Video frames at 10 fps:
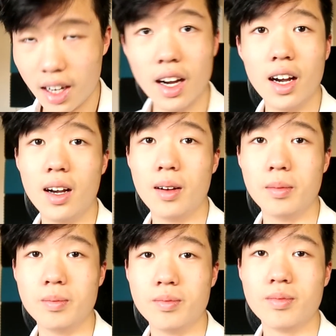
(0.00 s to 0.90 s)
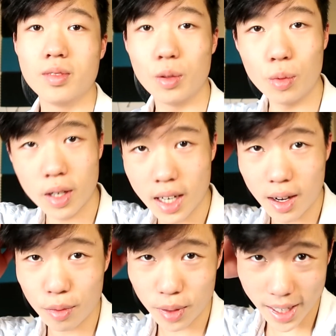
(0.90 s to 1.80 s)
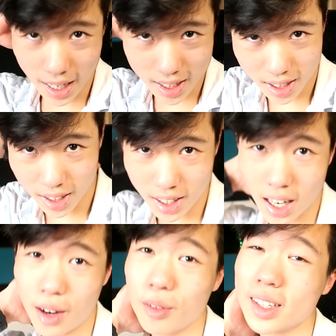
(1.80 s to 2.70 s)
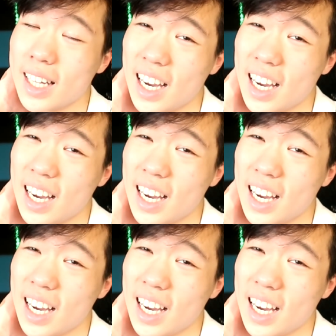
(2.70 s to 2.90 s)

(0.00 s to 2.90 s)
Um, where have we actually got with